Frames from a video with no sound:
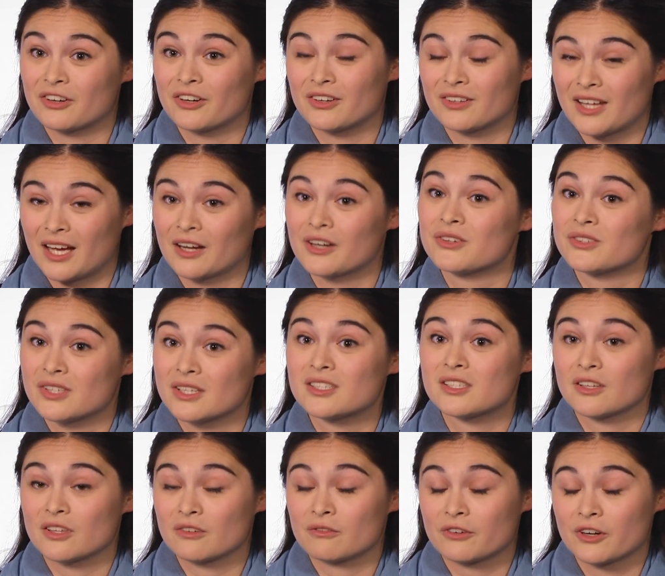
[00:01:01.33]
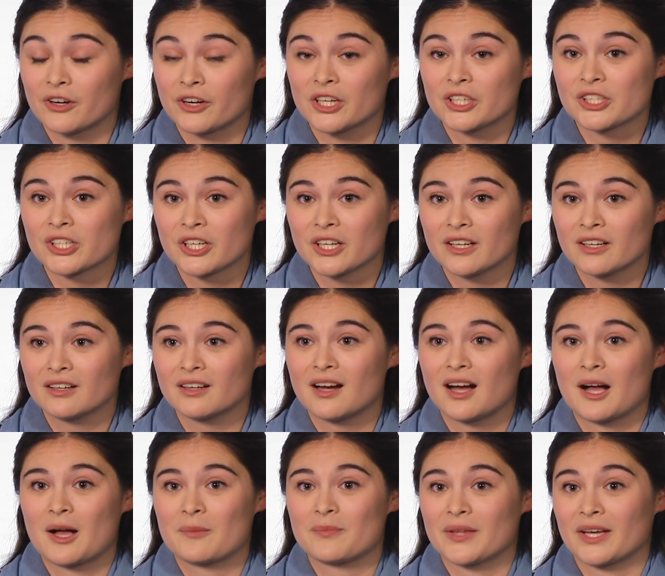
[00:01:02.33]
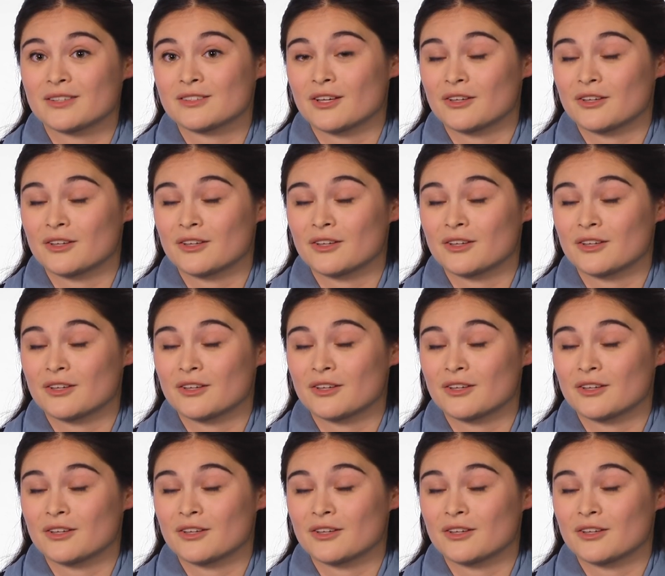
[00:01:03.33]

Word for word: that goes into the furniture. Um, that's